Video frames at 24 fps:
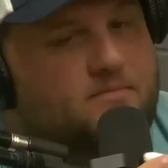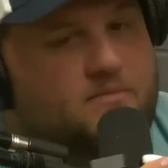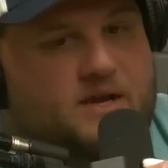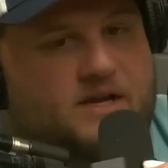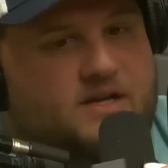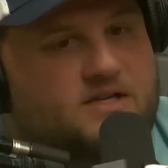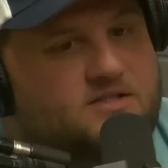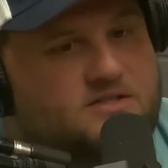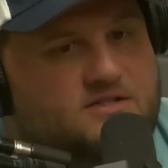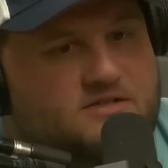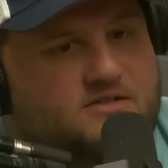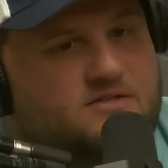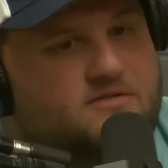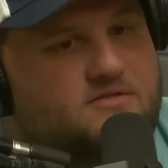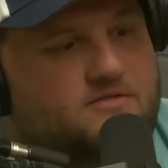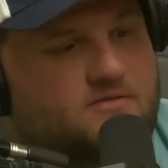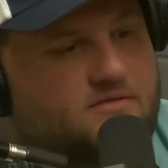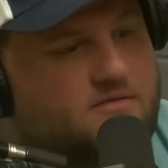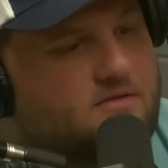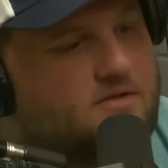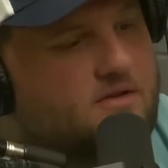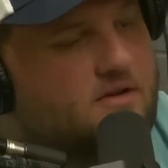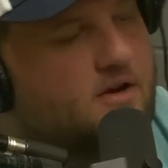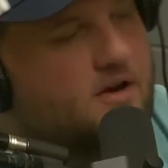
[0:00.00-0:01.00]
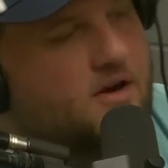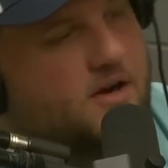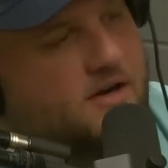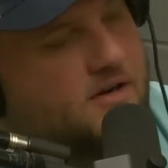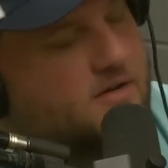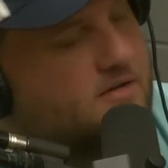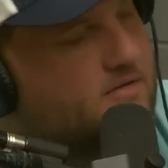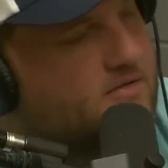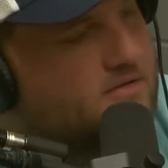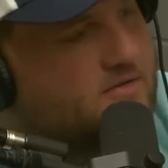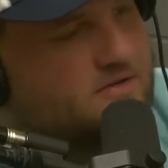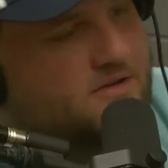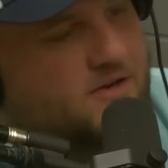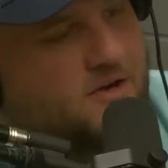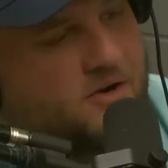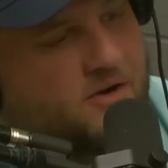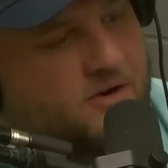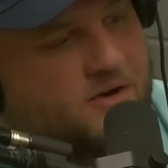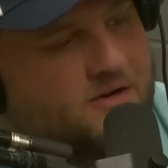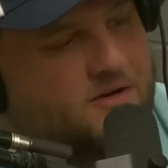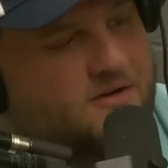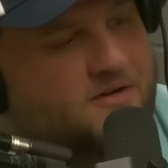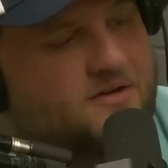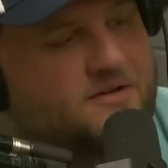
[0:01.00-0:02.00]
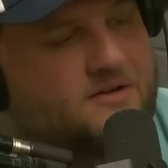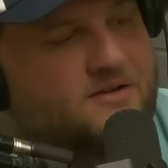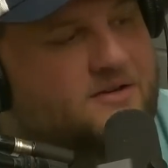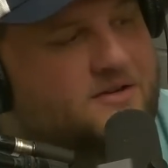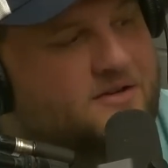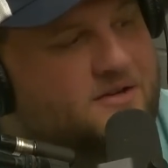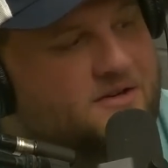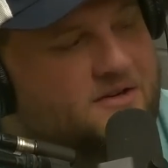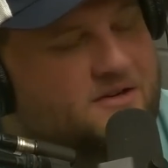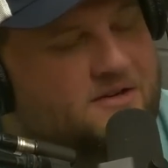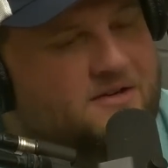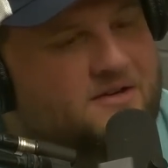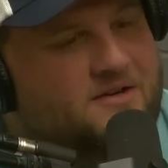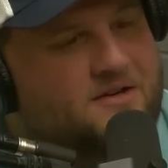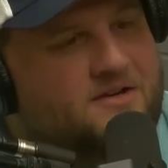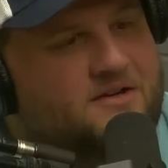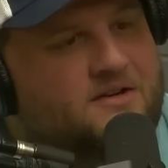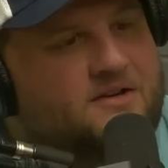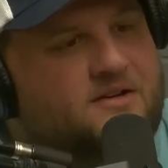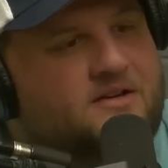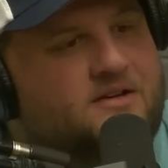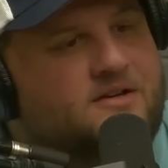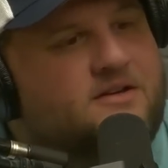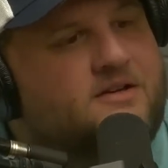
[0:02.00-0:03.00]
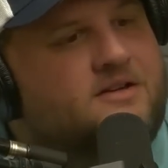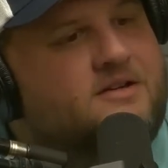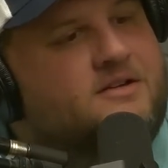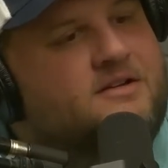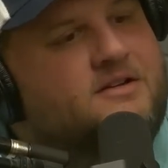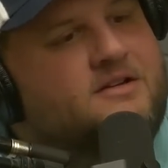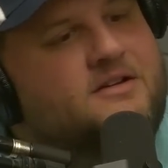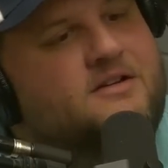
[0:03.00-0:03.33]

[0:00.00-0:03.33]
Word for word: throw makes, that part out. All right. Gone. Gone. And